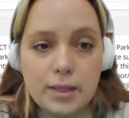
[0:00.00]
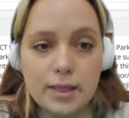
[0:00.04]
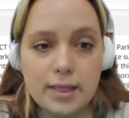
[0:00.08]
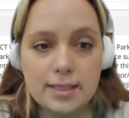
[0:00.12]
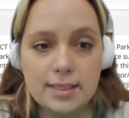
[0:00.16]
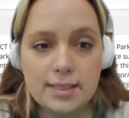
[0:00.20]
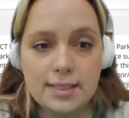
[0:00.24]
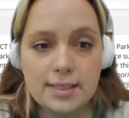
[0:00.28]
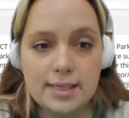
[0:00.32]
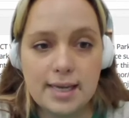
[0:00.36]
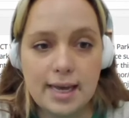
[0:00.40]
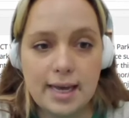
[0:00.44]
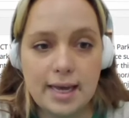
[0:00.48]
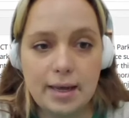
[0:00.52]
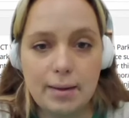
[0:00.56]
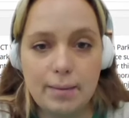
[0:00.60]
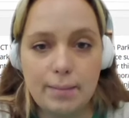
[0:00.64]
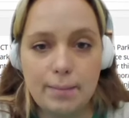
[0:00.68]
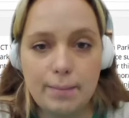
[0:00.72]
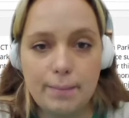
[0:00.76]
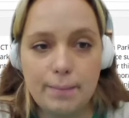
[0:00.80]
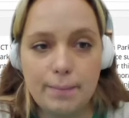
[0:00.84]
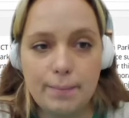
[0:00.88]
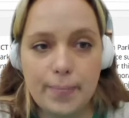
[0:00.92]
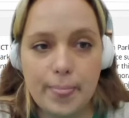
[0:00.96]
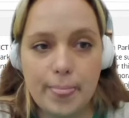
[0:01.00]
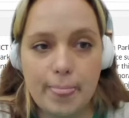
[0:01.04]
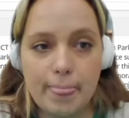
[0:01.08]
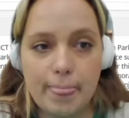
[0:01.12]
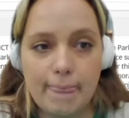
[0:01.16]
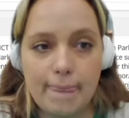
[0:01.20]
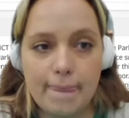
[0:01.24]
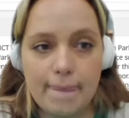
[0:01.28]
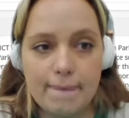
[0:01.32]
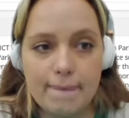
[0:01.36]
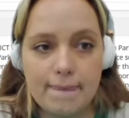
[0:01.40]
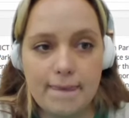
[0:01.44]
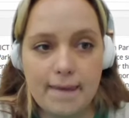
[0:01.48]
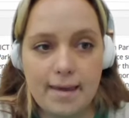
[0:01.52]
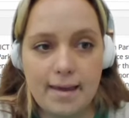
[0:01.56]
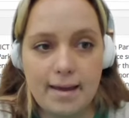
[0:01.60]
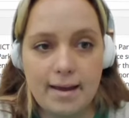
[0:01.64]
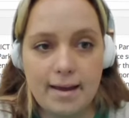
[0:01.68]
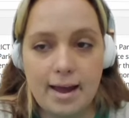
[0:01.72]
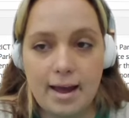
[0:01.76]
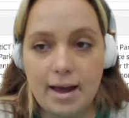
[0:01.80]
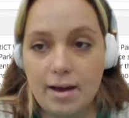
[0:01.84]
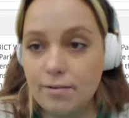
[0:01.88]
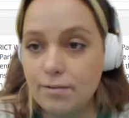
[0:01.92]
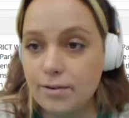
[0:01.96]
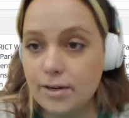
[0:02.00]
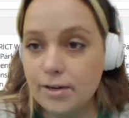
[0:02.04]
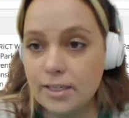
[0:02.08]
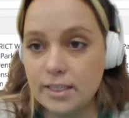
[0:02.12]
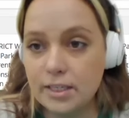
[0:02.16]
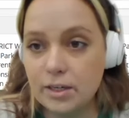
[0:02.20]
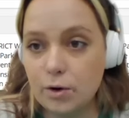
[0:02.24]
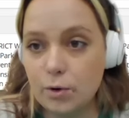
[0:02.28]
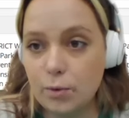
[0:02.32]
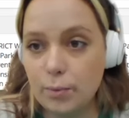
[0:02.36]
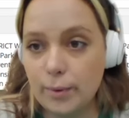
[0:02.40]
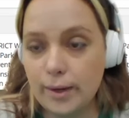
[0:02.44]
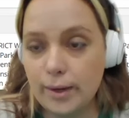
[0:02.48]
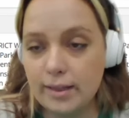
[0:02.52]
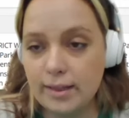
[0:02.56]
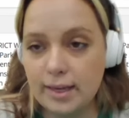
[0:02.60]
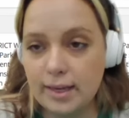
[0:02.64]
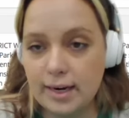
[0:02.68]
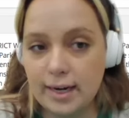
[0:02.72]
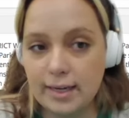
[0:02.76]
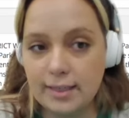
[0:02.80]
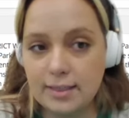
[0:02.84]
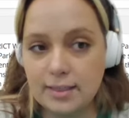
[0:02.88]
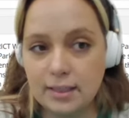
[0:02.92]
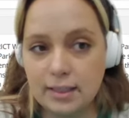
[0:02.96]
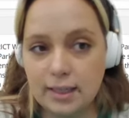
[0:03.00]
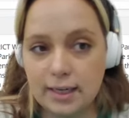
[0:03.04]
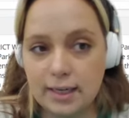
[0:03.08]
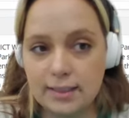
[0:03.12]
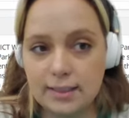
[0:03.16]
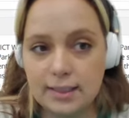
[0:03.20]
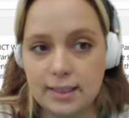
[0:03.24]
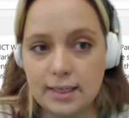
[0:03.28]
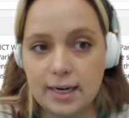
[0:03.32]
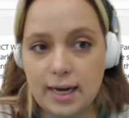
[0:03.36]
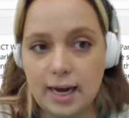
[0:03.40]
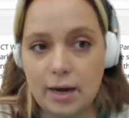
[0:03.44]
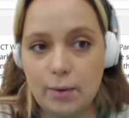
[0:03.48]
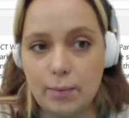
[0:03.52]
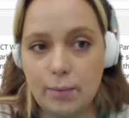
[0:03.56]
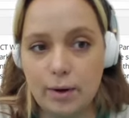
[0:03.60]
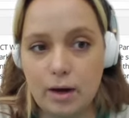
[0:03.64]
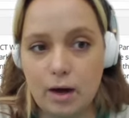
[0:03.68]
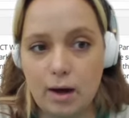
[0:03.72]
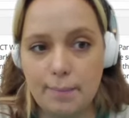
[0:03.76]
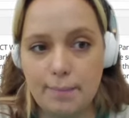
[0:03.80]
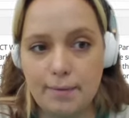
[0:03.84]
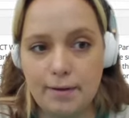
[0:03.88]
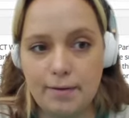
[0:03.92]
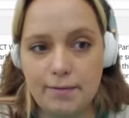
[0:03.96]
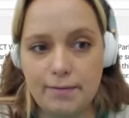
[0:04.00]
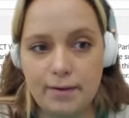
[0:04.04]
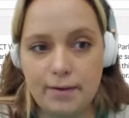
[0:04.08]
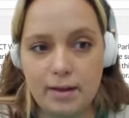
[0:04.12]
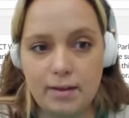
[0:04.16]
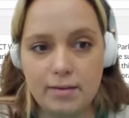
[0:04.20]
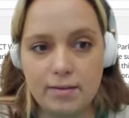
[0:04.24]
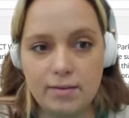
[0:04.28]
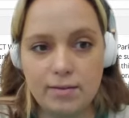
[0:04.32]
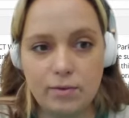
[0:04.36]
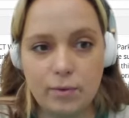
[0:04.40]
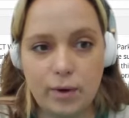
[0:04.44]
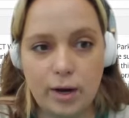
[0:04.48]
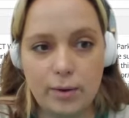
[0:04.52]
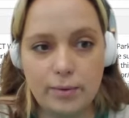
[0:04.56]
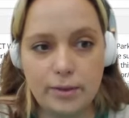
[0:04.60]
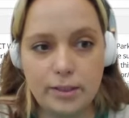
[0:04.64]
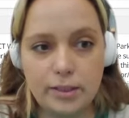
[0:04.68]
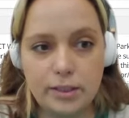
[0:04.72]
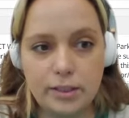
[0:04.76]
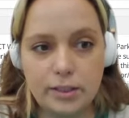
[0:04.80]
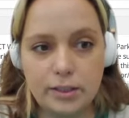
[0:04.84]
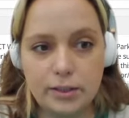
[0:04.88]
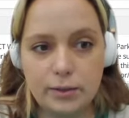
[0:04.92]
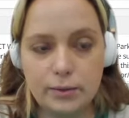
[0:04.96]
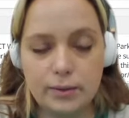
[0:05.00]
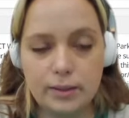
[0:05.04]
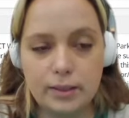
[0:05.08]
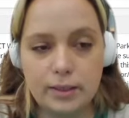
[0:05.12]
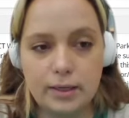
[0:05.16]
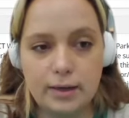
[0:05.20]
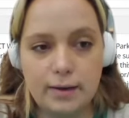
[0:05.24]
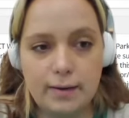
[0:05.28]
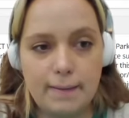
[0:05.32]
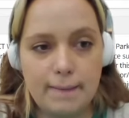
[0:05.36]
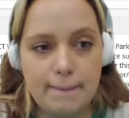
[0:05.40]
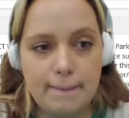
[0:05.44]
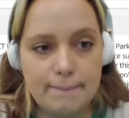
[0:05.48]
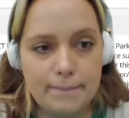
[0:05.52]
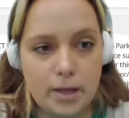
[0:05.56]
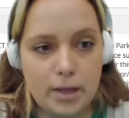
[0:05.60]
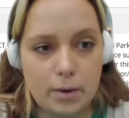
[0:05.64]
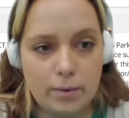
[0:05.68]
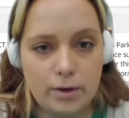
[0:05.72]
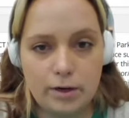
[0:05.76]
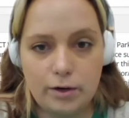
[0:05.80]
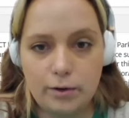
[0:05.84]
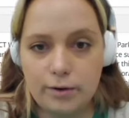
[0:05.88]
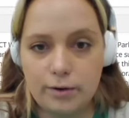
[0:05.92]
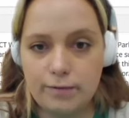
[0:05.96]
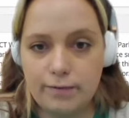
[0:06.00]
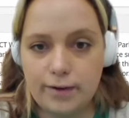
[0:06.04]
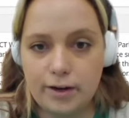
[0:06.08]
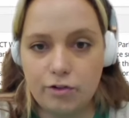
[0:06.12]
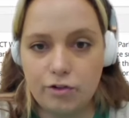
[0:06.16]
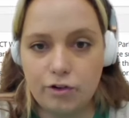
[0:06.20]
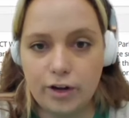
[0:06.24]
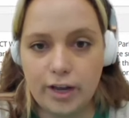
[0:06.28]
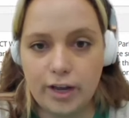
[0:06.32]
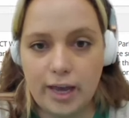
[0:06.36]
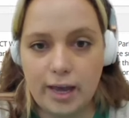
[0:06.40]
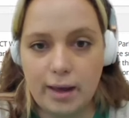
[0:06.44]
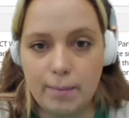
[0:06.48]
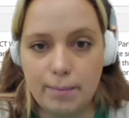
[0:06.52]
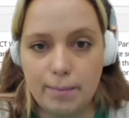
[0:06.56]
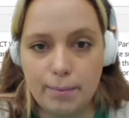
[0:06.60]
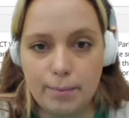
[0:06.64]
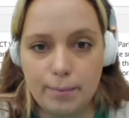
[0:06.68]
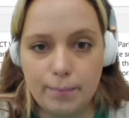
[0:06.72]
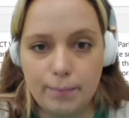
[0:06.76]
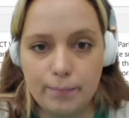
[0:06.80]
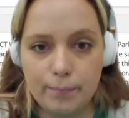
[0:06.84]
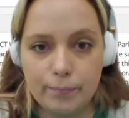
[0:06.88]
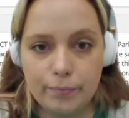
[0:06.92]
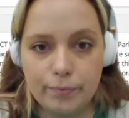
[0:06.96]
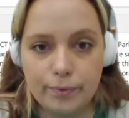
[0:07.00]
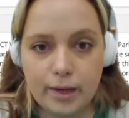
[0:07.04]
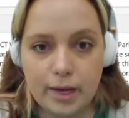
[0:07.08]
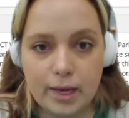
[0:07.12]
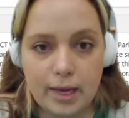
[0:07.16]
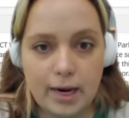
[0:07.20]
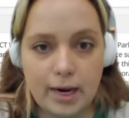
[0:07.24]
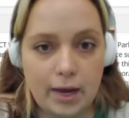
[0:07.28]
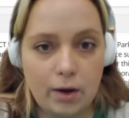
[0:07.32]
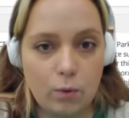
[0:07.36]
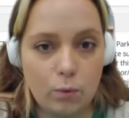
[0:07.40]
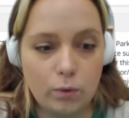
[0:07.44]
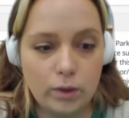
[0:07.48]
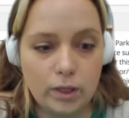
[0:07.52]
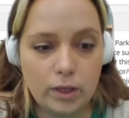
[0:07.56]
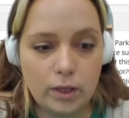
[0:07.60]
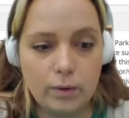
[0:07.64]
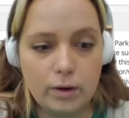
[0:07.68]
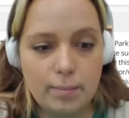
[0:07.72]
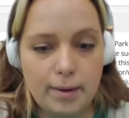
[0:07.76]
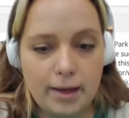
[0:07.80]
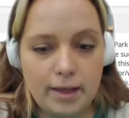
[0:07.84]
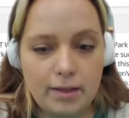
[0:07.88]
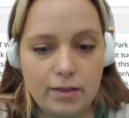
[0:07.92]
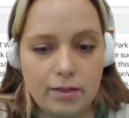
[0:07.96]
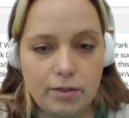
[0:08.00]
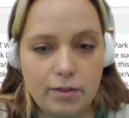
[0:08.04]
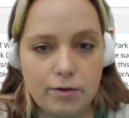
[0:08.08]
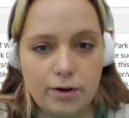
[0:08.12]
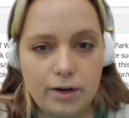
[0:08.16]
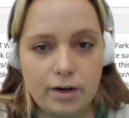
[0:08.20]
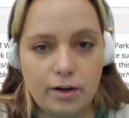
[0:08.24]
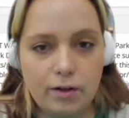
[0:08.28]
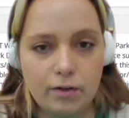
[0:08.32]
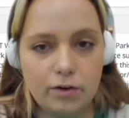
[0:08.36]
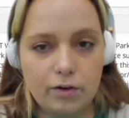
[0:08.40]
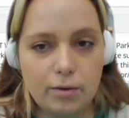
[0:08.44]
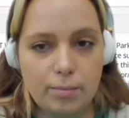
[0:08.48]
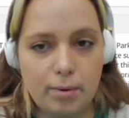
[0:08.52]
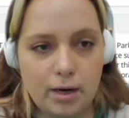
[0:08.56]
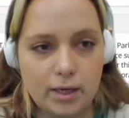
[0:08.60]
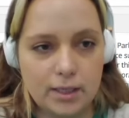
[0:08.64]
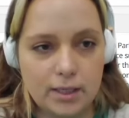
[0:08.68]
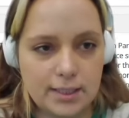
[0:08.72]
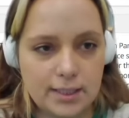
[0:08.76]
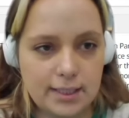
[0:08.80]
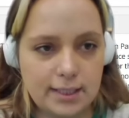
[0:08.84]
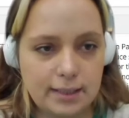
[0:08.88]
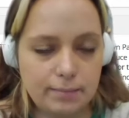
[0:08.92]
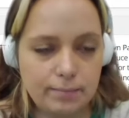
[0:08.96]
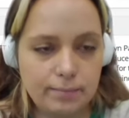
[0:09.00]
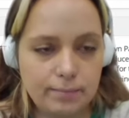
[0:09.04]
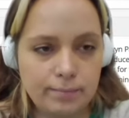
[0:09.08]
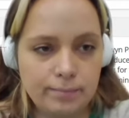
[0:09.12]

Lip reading: the same thing every single week that I selected, I would copy fees. So I want to do adventure camp, and I only want to pay the $30 deposit.